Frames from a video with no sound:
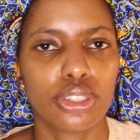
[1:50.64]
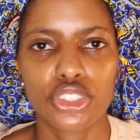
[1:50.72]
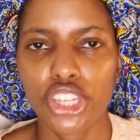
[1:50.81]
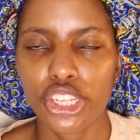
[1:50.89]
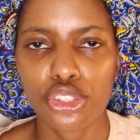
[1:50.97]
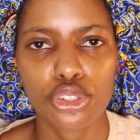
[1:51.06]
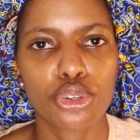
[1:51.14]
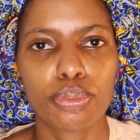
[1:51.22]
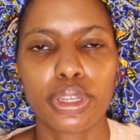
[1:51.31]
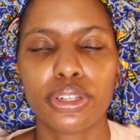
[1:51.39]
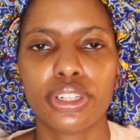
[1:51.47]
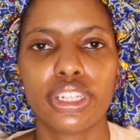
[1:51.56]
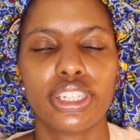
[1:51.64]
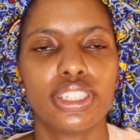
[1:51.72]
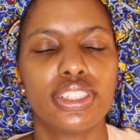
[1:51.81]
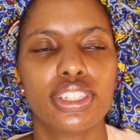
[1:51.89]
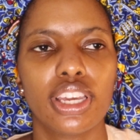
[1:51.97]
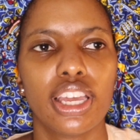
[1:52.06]
change in your
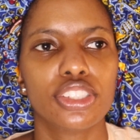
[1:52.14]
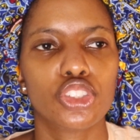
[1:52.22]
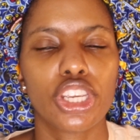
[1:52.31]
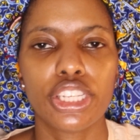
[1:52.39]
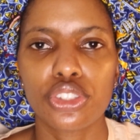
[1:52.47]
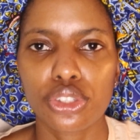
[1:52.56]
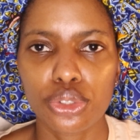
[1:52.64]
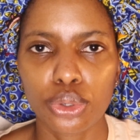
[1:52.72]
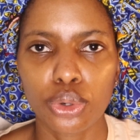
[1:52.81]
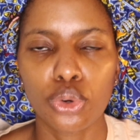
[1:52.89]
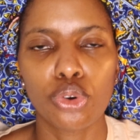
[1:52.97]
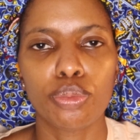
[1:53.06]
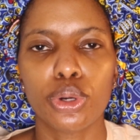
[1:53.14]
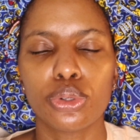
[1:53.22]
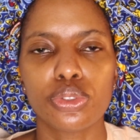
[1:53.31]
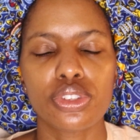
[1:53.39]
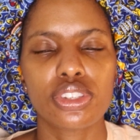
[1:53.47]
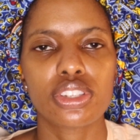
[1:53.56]
period, change in your
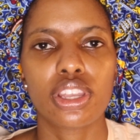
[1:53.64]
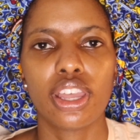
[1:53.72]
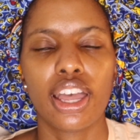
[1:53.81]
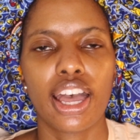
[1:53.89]
hormones,